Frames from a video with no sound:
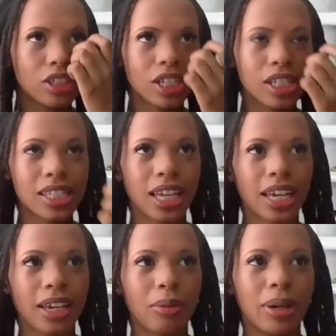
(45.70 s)
Just
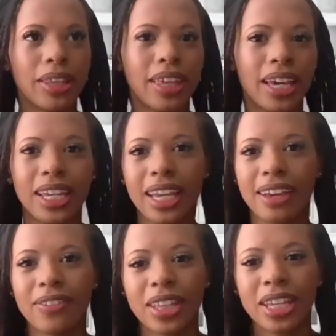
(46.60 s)
like with any,
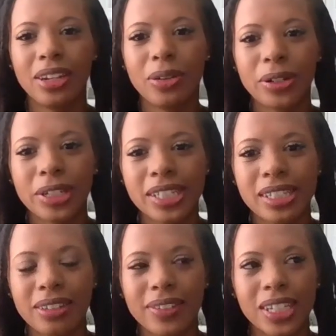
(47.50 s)
I feel like notary
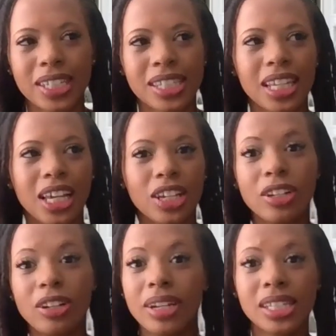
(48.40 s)
service,
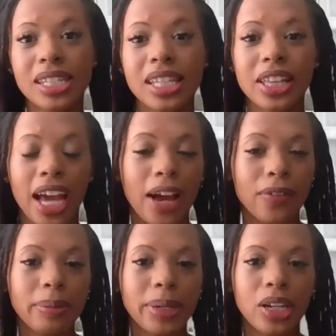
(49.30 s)
you don't necessarily have
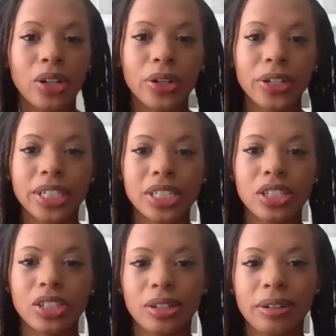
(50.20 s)
to be a notary
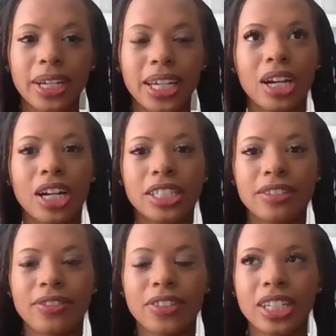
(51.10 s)
to do it. There are
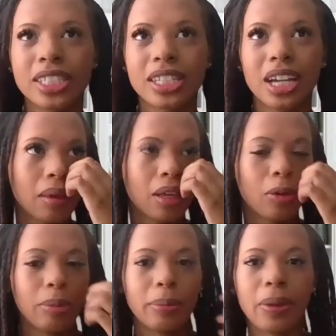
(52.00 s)
different,
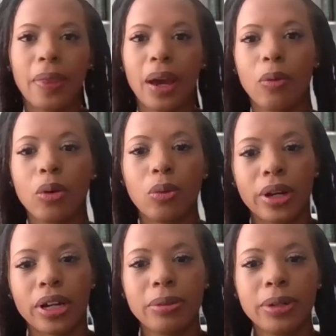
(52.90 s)
people that will
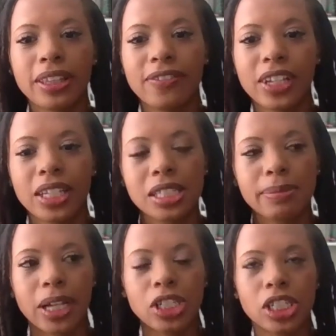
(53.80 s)
work with field
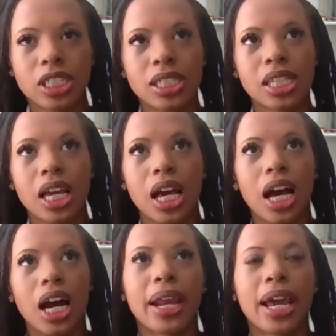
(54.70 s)
inspections,
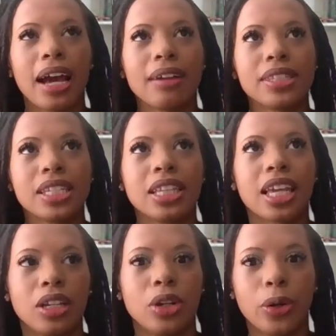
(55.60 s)
but I have seen
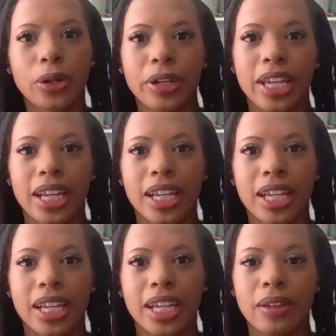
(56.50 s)
like notary
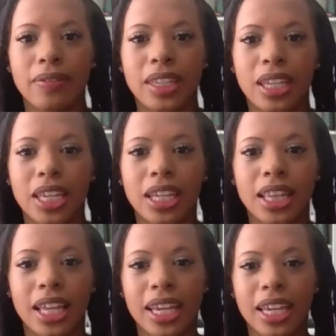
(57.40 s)
is one of the
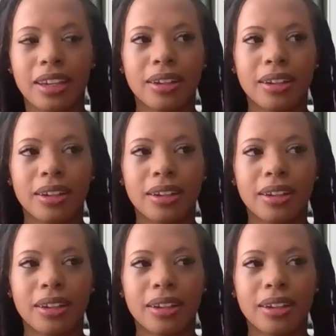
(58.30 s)
like